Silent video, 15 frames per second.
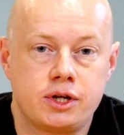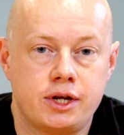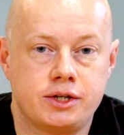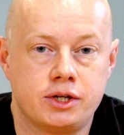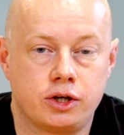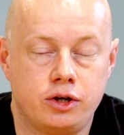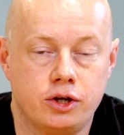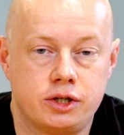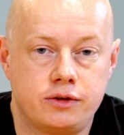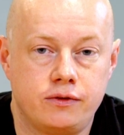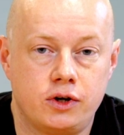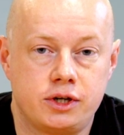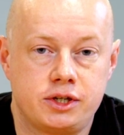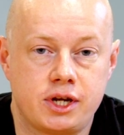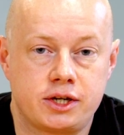is an acute
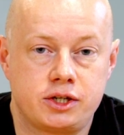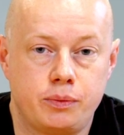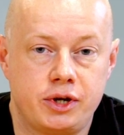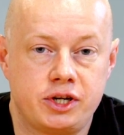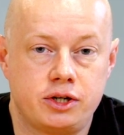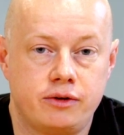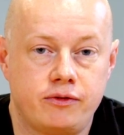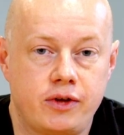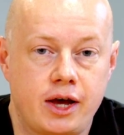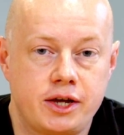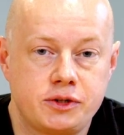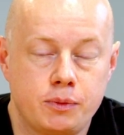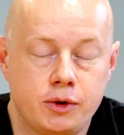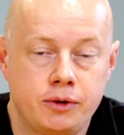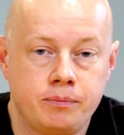severe exacerbation of the
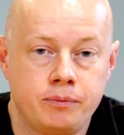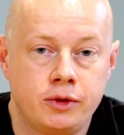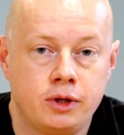asthma,